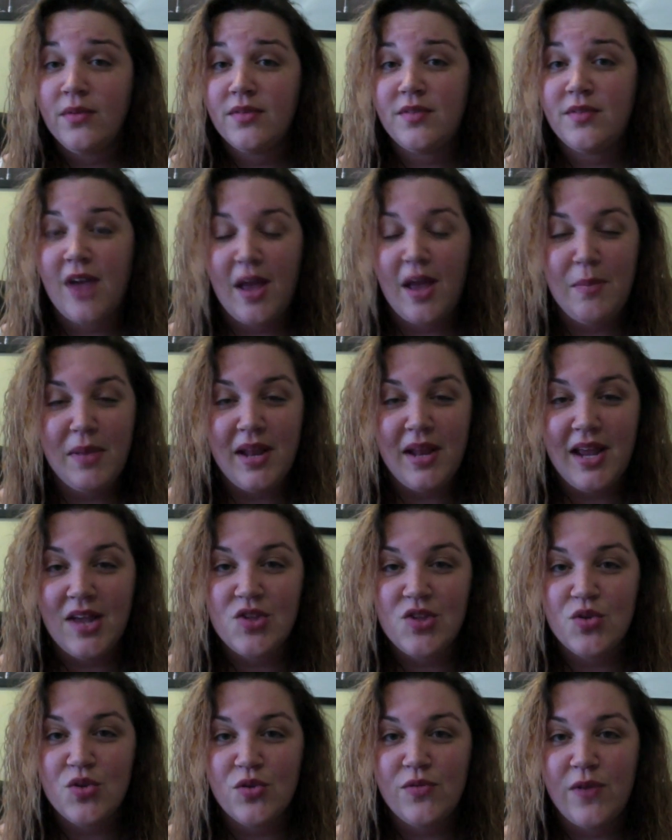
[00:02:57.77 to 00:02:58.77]
type in
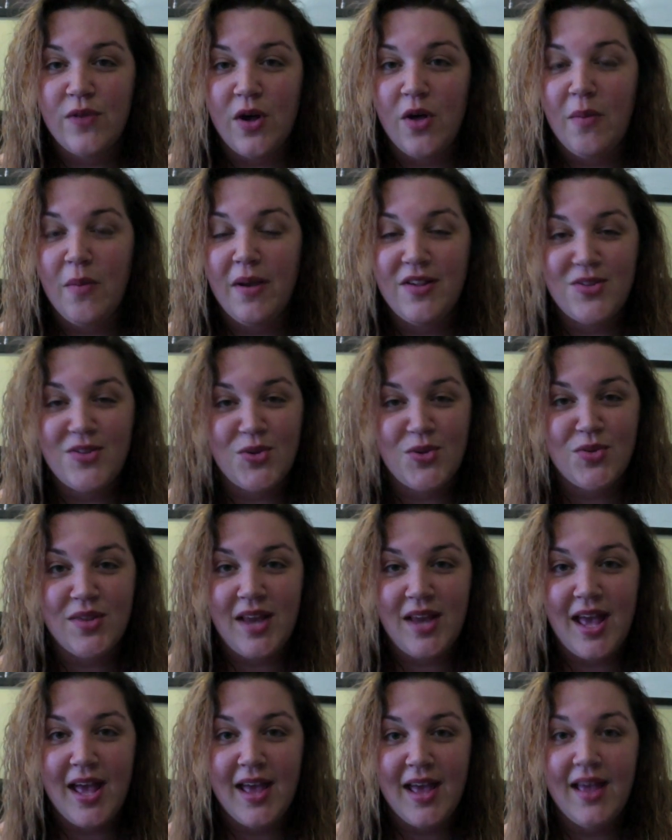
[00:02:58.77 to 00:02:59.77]
Angel Fall by
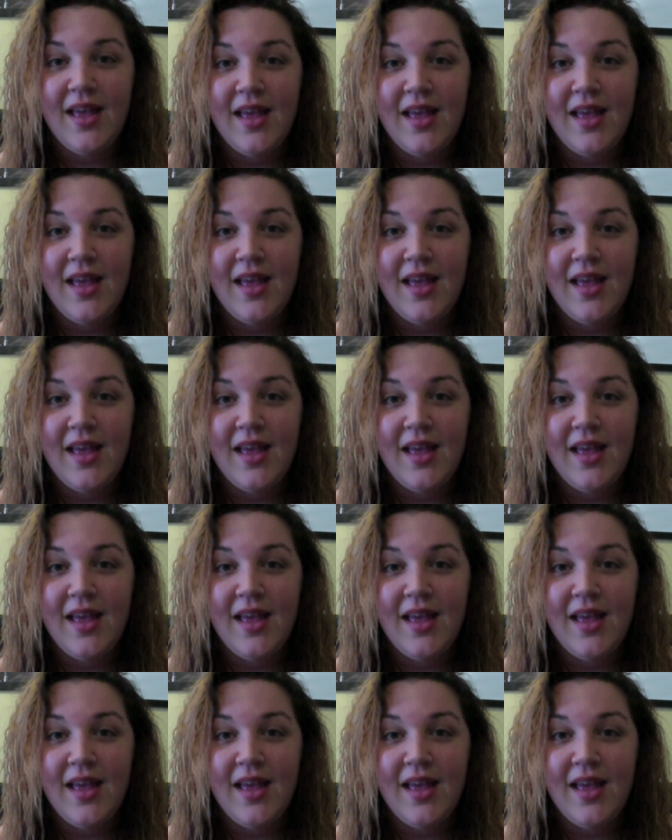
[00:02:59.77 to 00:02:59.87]
Susan Eh,